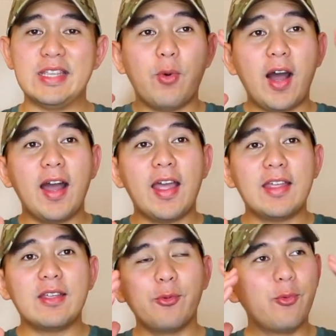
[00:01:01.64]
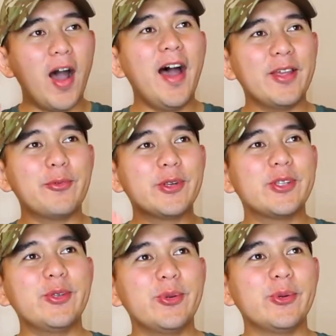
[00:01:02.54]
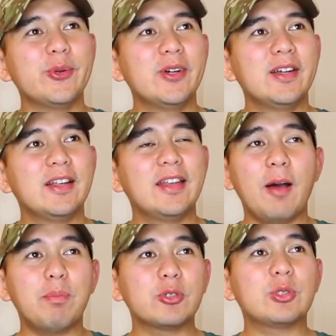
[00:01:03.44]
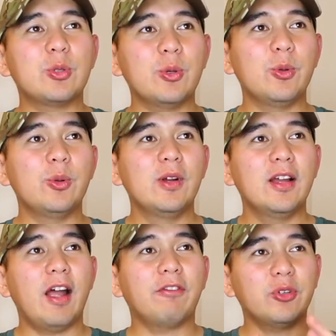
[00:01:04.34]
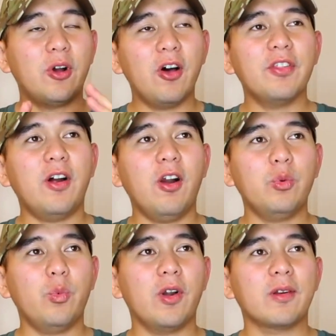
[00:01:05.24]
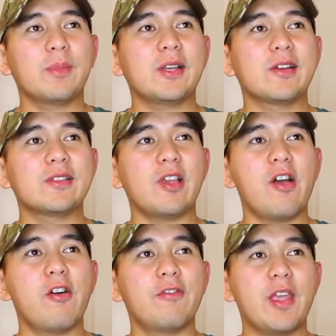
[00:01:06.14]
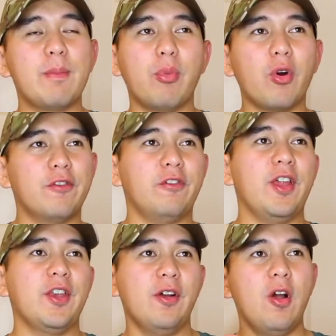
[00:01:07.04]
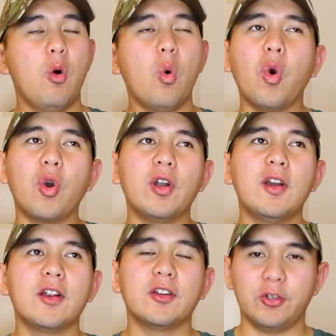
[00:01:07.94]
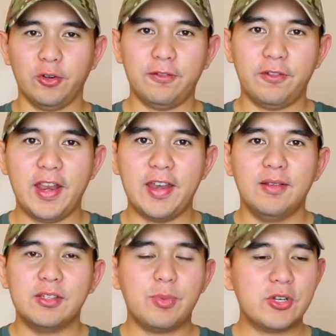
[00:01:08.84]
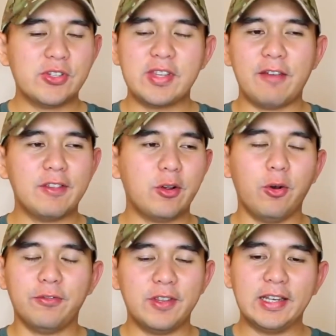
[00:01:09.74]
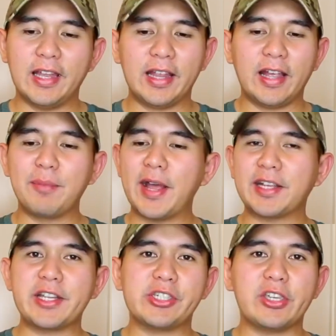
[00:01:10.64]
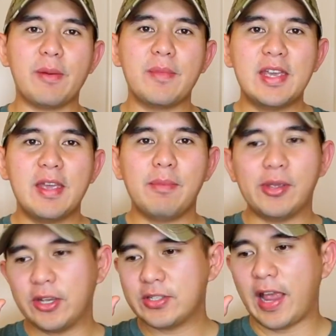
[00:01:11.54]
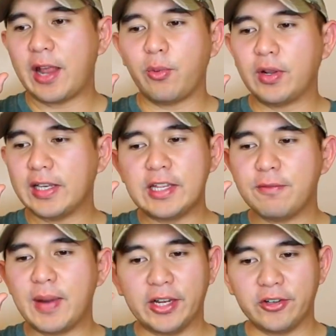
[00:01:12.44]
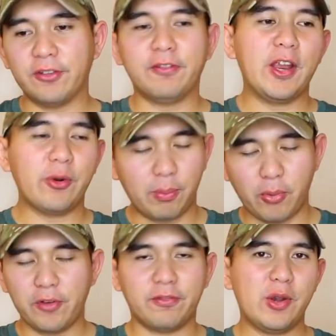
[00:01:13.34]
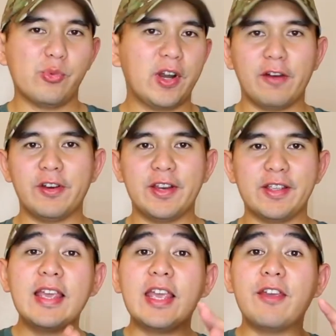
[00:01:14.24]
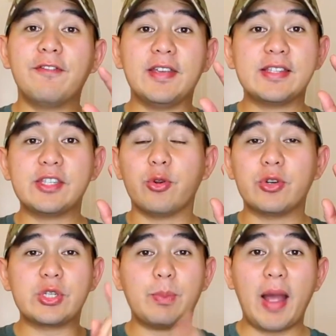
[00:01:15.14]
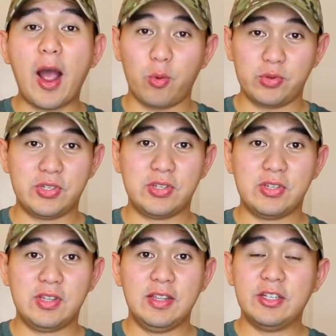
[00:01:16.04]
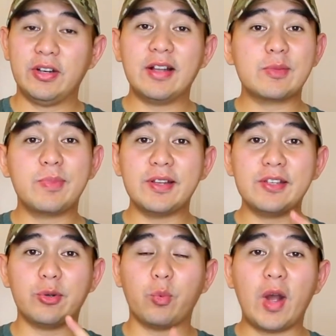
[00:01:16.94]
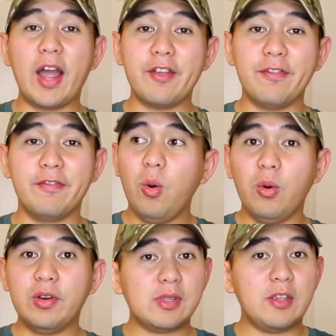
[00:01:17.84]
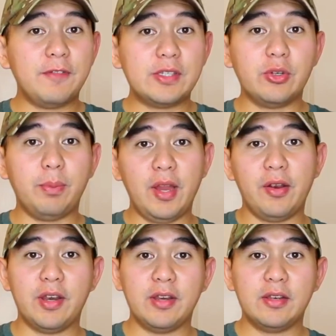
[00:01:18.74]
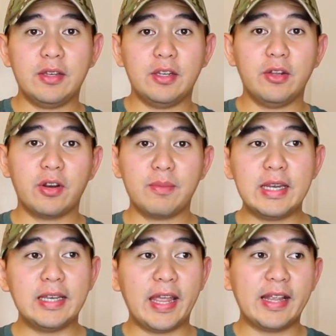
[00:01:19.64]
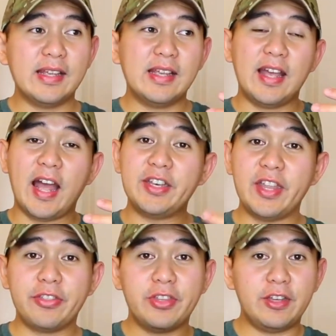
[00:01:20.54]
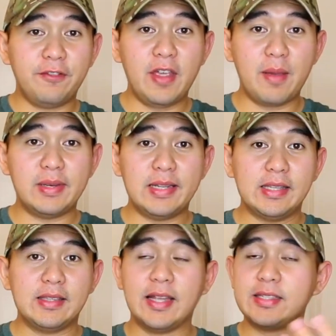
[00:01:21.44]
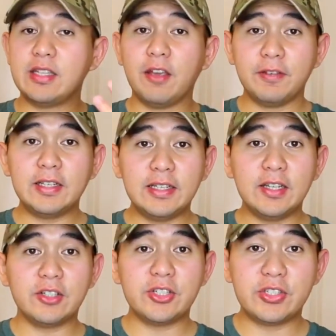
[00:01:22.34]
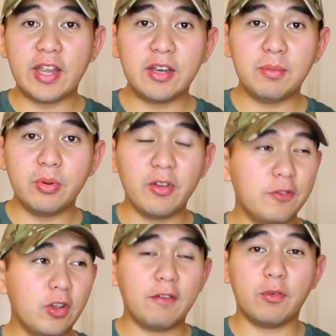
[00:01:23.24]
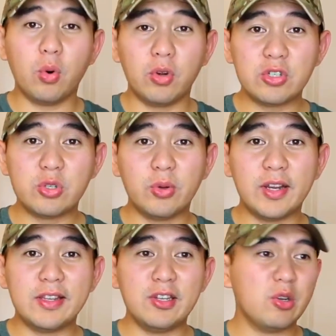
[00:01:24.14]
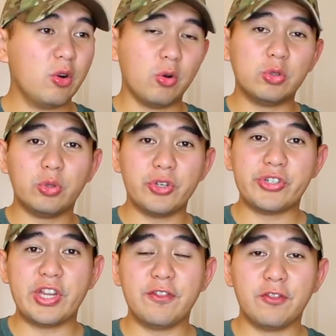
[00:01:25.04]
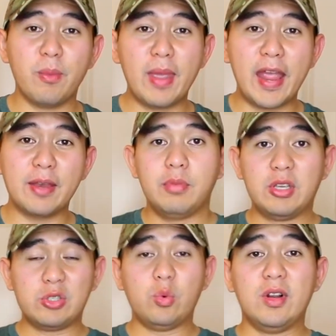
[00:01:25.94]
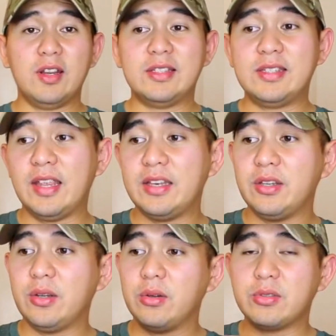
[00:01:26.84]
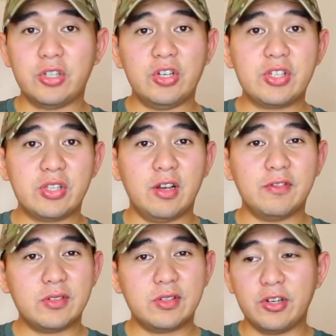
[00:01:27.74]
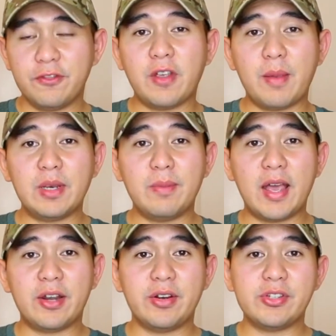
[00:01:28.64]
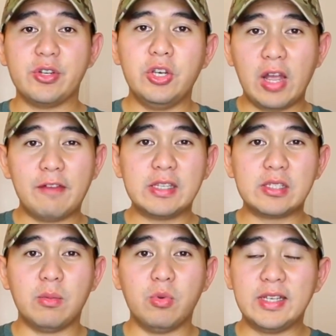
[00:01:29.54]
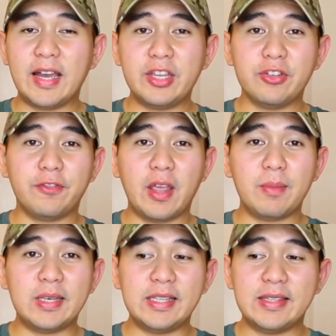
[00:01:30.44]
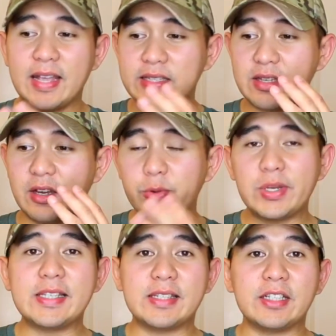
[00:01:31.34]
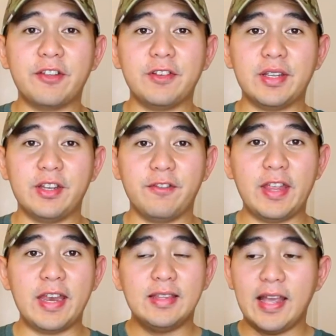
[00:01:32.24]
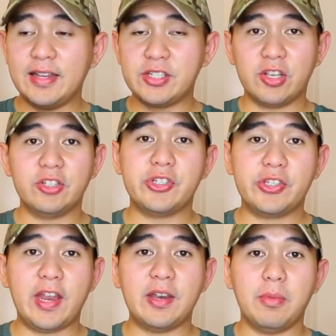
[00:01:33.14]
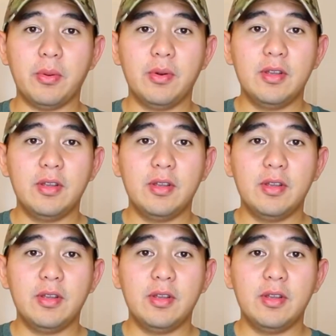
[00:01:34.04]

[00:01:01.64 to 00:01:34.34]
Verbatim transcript: Why would you not push through after all the hard work because of a boyfriend or girlfriend? This person's having cold feet, like, I'm not gonna ship because I don't want to leave my girlfriend or boyfriend, whatever it is. If it's your spouse, your husband, your wife, or if it's your parent, you know what I mean, like a death in the family, that's definitely understandable. If you have orders already, you know, go through your chain of command because you want to attend, you know, certain stuff, certain family matters, you know, having someone die in your family, that's a really significant event. That is understandable.